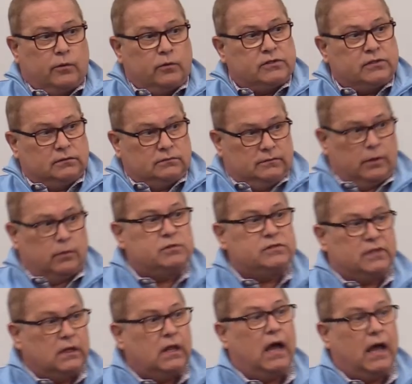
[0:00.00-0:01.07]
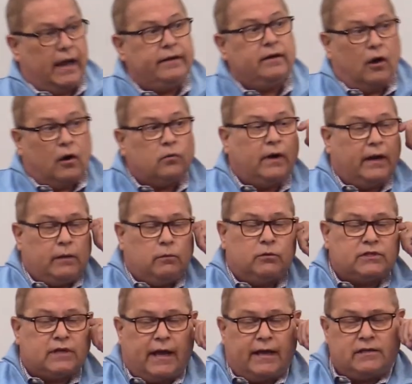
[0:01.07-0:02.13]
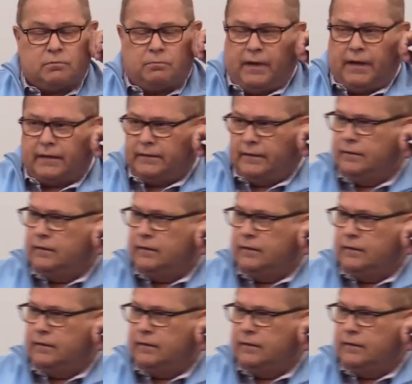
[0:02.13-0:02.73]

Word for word: there was, there was a line already, which I expected.